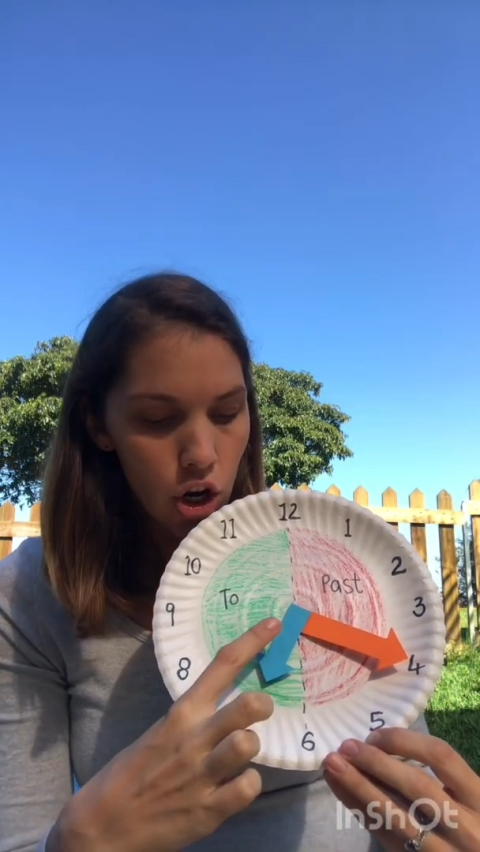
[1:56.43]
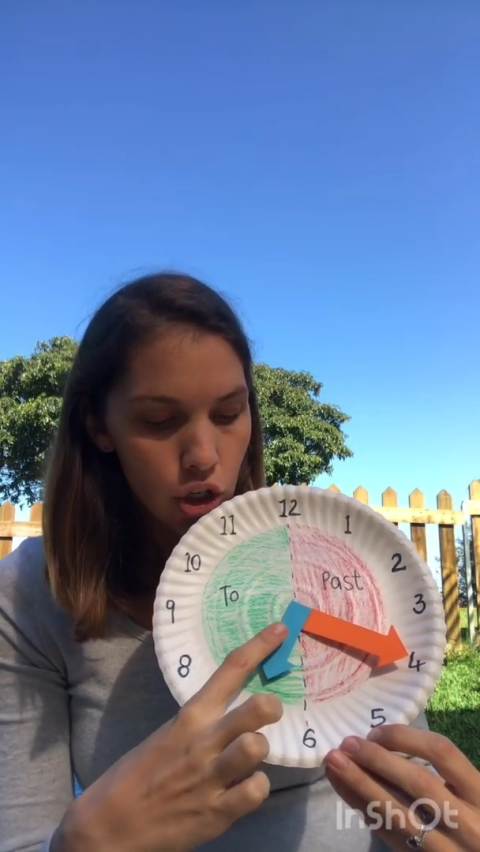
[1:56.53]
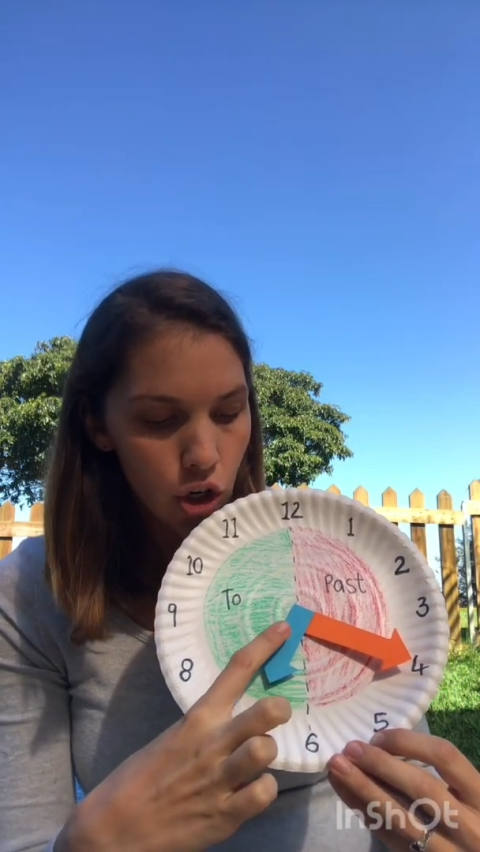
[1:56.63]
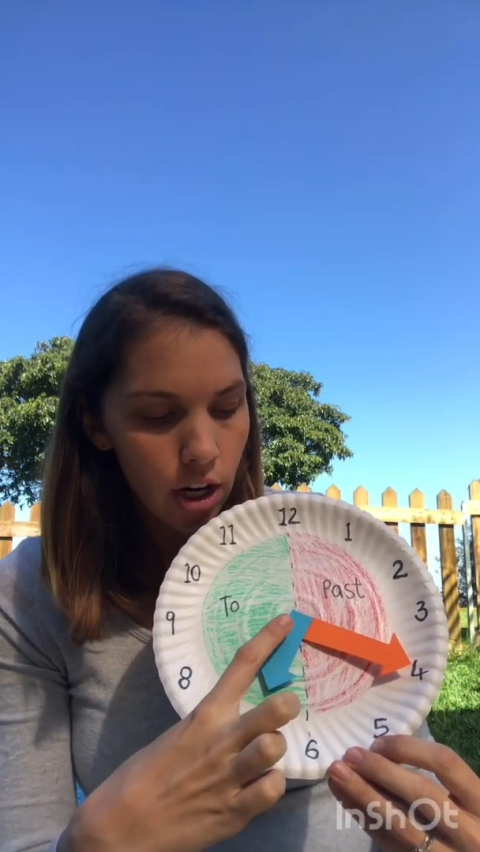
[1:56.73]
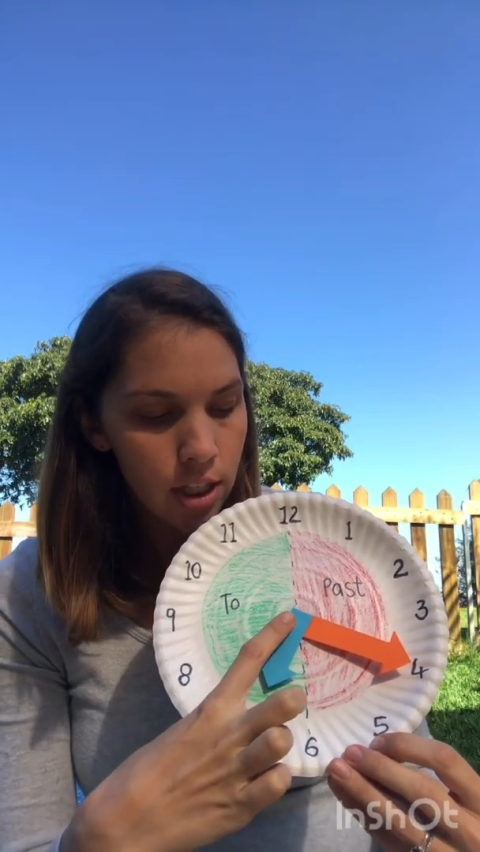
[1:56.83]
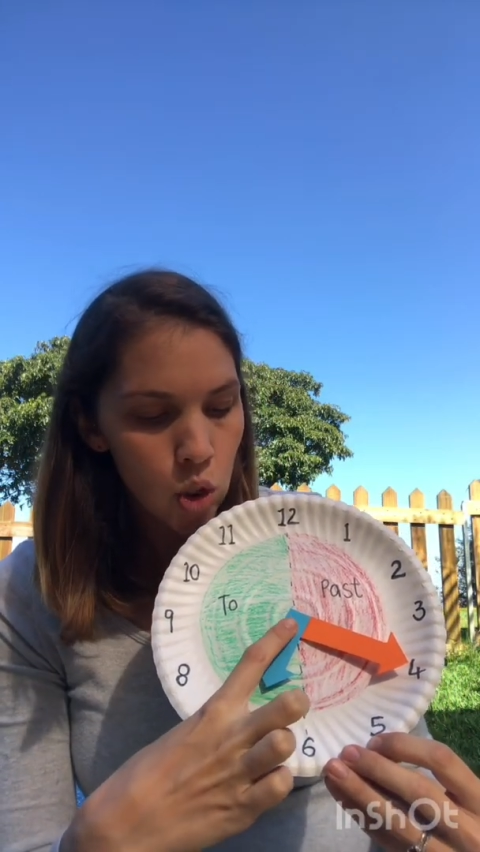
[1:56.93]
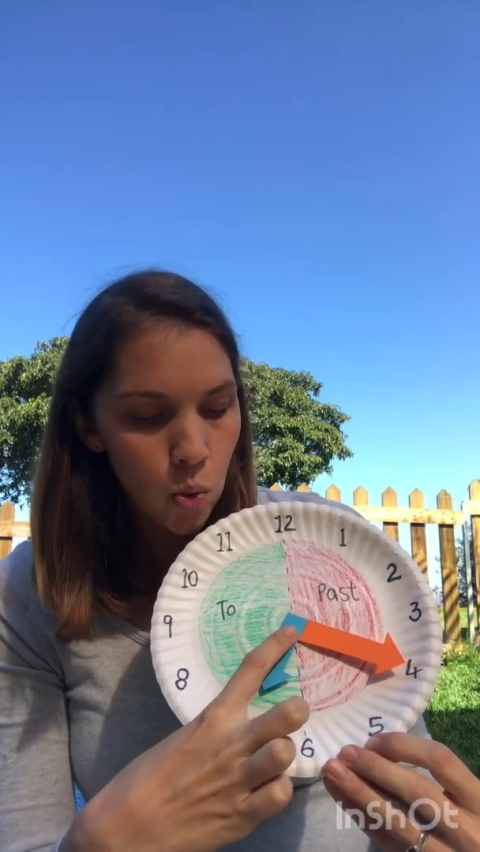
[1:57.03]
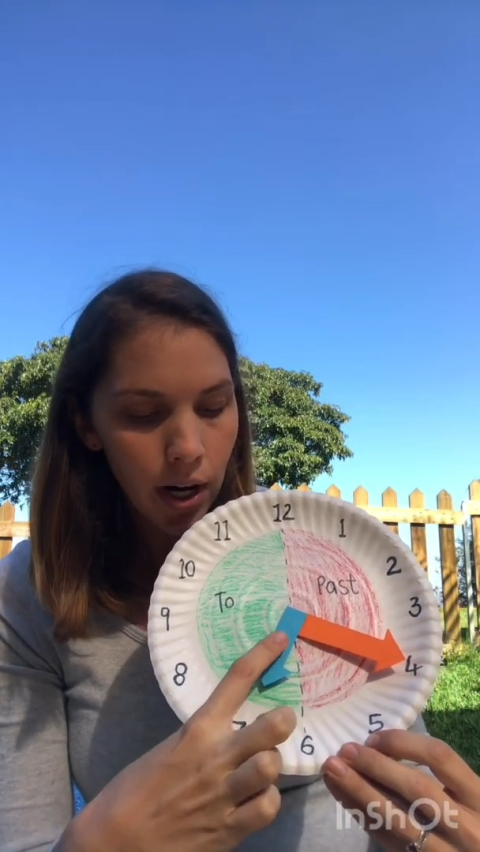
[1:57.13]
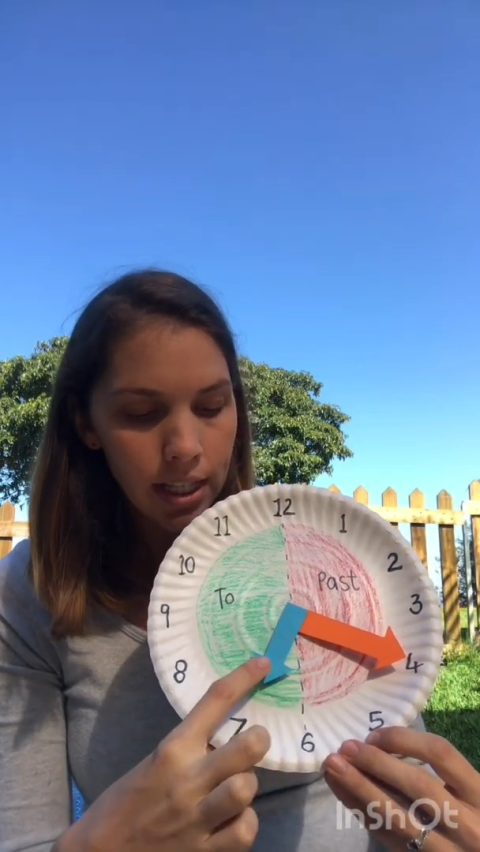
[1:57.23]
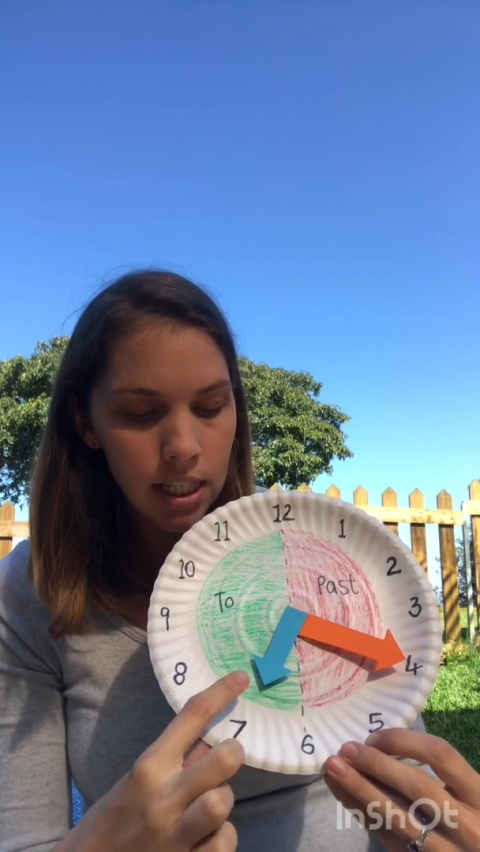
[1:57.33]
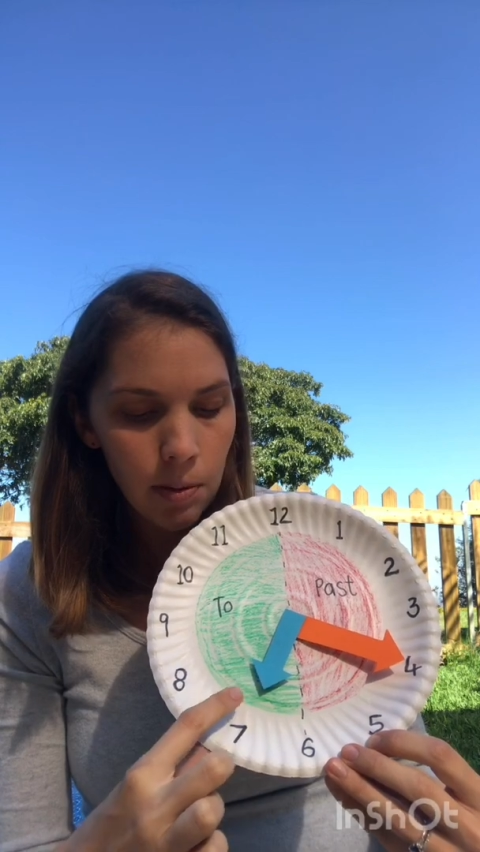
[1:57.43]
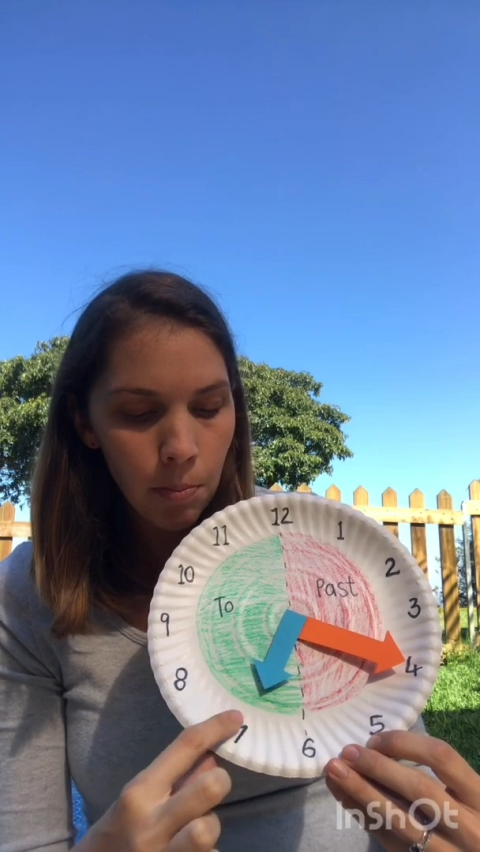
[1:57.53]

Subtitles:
So it's 20